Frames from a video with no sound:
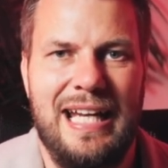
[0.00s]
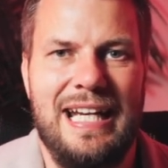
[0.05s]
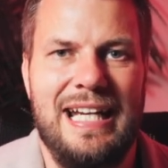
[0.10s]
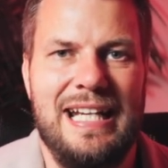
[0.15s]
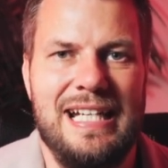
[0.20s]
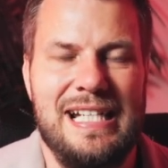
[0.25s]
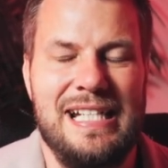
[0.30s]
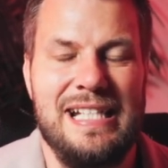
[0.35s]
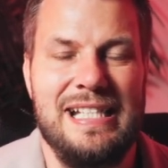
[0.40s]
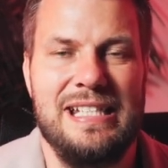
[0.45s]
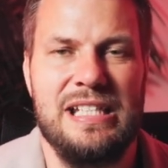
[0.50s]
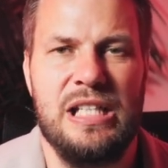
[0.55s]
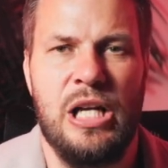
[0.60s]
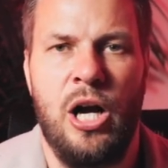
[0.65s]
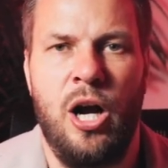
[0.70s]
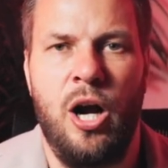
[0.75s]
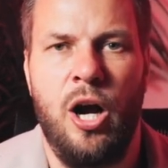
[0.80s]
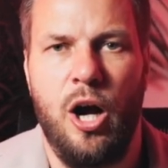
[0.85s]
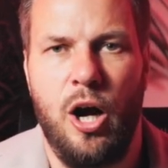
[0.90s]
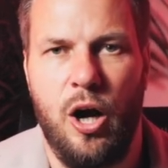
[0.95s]
It is
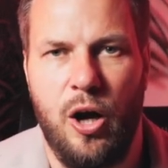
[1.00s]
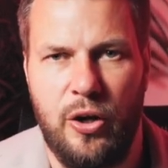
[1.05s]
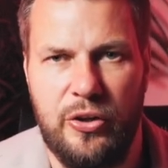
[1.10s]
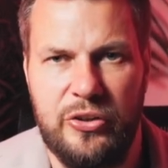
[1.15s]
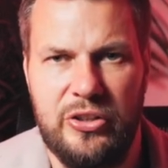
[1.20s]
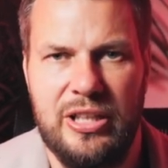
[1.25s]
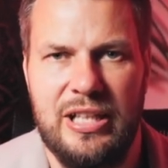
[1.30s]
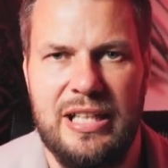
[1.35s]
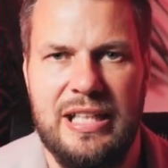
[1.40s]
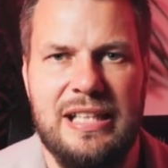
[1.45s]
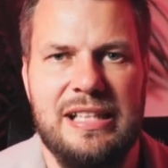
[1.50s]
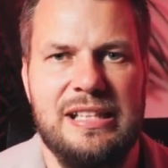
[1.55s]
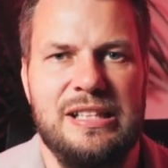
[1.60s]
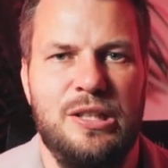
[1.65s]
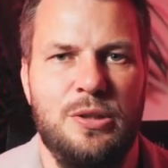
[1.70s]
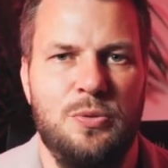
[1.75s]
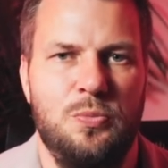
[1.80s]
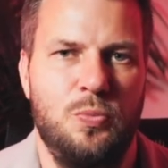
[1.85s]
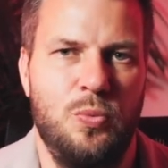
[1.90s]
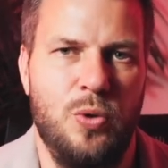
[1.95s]
hard. It
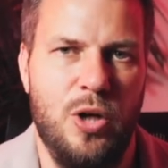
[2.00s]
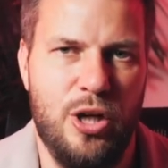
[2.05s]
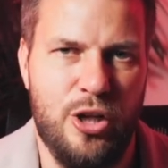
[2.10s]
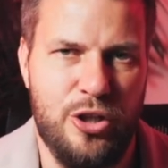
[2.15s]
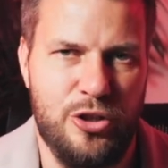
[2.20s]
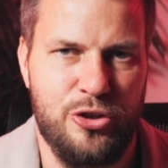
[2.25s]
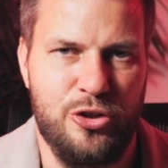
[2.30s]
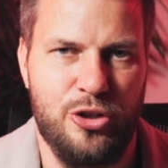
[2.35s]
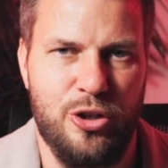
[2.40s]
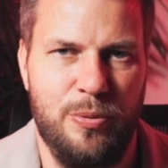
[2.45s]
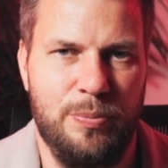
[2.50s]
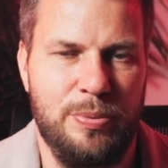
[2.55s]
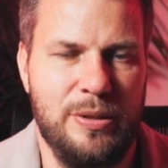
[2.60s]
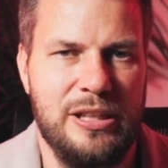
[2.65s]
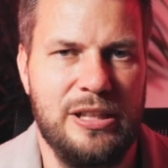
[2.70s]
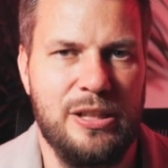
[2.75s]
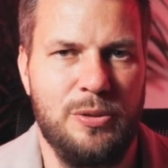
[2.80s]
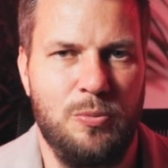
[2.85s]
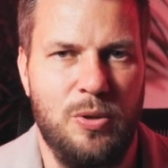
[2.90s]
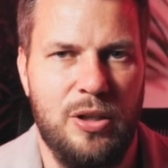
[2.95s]
is the worst job
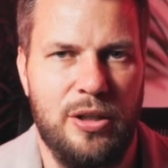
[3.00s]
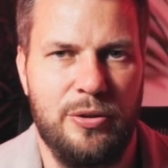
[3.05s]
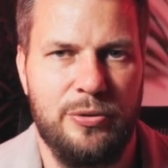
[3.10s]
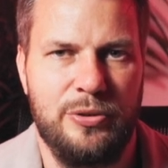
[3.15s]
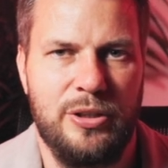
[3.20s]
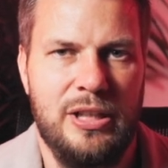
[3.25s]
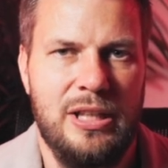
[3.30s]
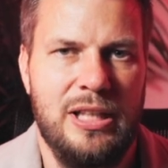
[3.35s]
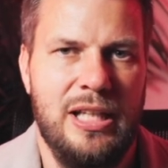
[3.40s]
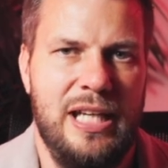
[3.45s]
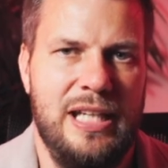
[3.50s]
in the world.